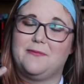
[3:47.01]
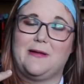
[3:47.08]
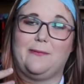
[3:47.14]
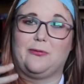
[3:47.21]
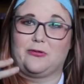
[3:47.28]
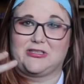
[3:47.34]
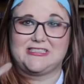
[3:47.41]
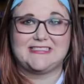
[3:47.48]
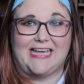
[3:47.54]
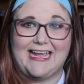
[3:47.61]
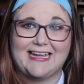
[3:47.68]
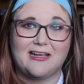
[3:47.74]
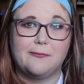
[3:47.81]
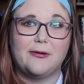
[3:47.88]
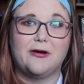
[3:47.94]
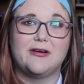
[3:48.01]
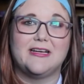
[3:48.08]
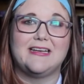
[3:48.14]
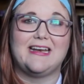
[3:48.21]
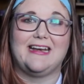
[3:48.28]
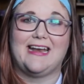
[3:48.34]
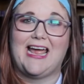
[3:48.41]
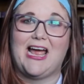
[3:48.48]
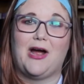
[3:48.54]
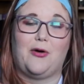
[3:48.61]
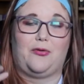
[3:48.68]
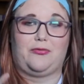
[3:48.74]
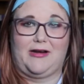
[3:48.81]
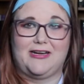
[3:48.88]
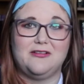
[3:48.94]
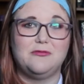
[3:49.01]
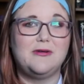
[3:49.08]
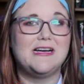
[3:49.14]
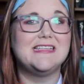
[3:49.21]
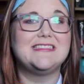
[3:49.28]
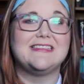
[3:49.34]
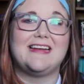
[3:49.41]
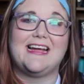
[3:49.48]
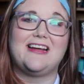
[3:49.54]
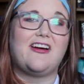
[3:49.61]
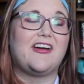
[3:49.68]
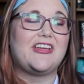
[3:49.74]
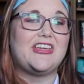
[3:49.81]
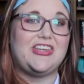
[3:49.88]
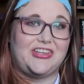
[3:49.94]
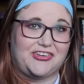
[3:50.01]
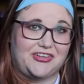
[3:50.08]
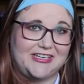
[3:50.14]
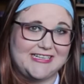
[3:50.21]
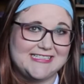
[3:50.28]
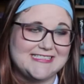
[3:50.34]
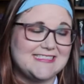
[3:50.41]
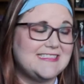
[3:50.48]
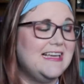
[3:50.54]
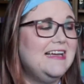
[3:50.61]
people were saying about it and how great it was, and I got curious.